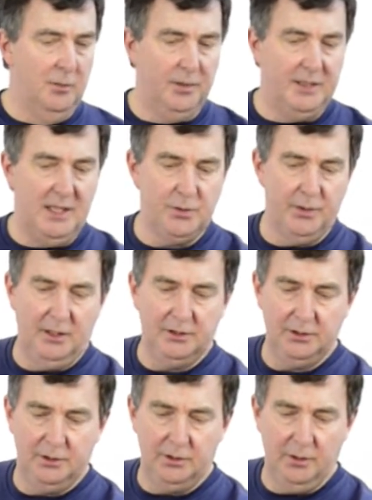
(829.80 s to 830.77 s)
That's what I
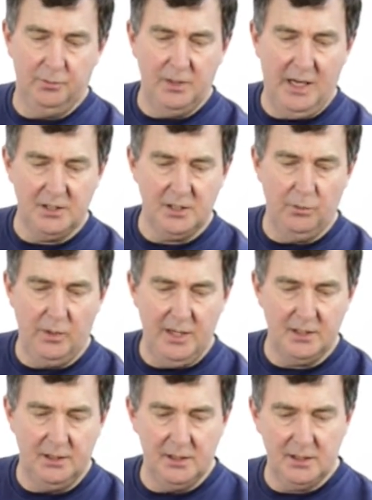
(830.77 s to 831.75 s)
should do. I'll add some wire
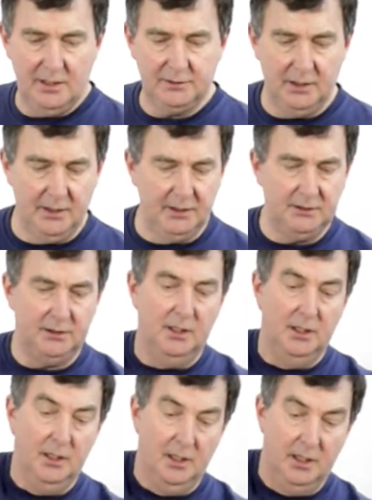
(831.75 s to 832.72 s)
to this and to
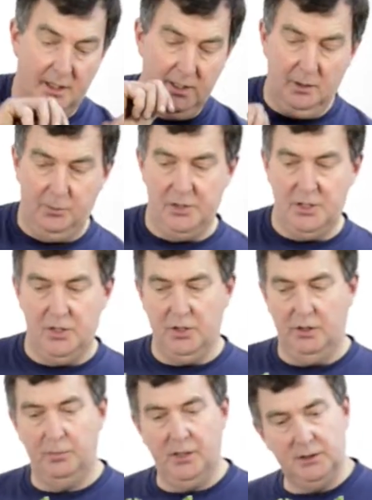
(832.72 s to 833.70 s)
this, and I'll
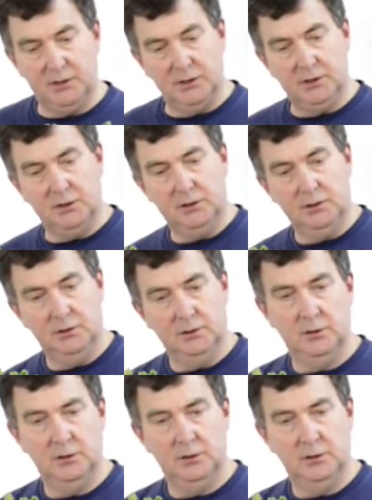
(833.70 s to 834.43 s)
position the branches.